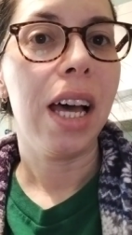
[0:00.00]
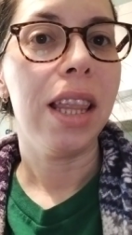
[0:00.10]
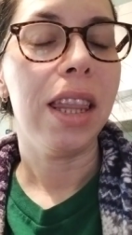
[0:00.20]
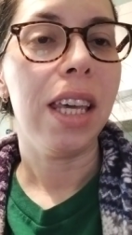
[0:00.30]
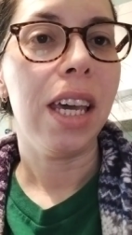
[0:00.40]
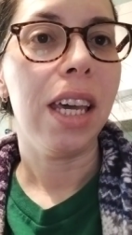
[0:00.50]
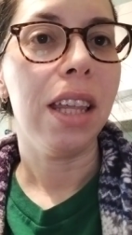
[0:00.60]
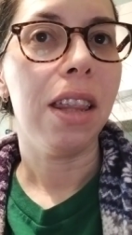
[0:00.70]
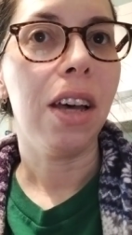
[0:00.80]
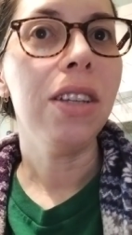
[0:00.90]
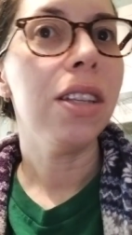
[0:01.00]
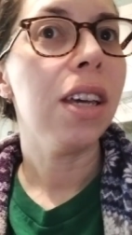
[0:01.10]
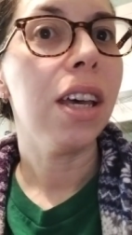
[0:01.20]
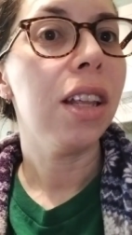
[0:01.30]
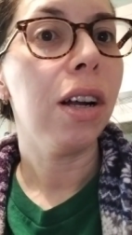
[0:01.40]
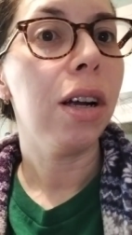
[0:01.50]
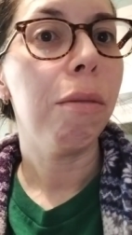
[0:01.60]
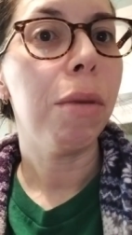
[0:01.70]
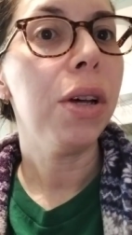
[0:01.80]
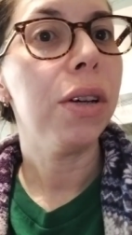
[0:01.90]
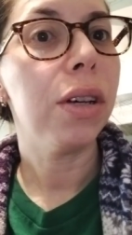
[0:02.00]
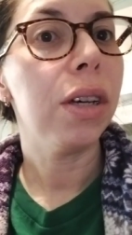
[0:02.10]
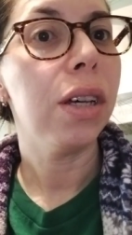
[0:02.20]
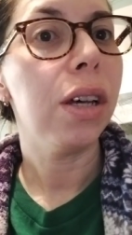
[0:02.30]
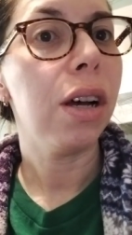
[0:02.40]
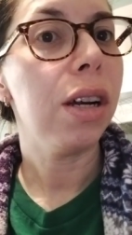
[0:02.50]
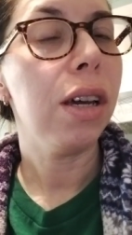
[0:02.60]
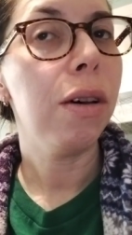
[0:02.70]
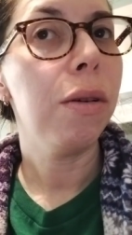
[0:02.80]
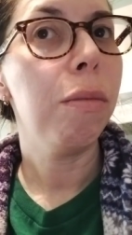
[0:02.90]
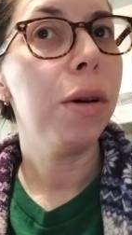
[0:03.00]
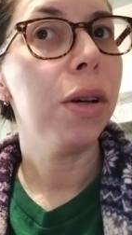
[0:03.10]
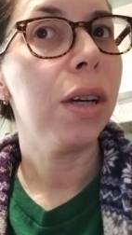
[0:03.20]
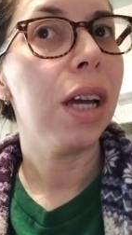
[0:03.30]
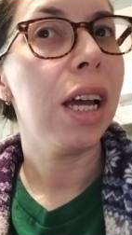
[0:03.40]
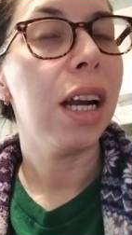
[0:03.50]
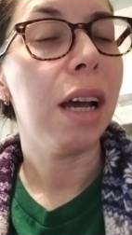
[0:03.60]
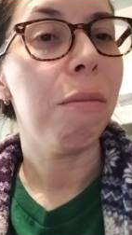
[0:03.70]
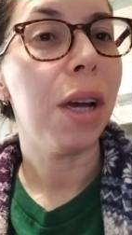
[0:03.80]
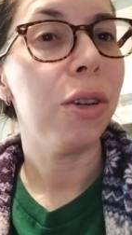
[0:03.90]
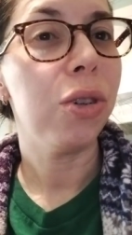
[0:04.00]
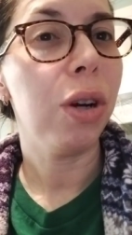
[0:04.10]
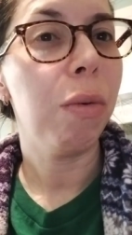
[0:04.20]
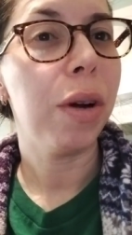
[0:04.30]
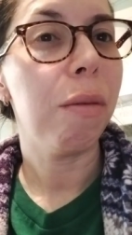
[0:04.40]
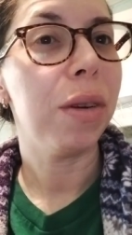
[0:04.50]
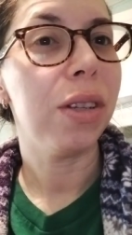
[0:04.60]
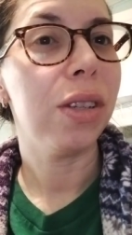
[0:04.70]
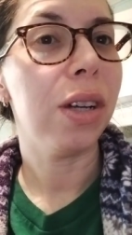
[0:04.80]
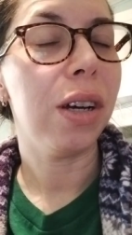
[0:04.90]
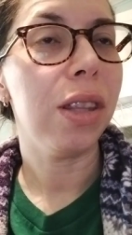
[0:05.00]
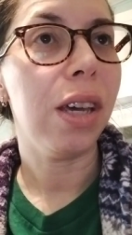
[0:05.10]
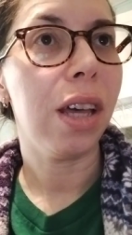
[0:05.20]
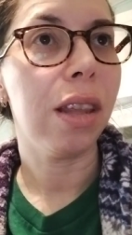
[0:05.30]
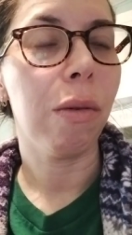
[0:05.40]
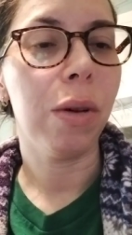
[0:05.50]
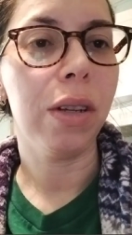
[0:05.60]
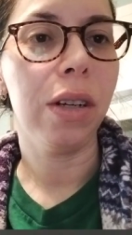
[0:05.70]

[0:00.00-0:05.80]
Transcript: the Lust Killer book, audio book, and I'm not sure when I'm going to start the other one.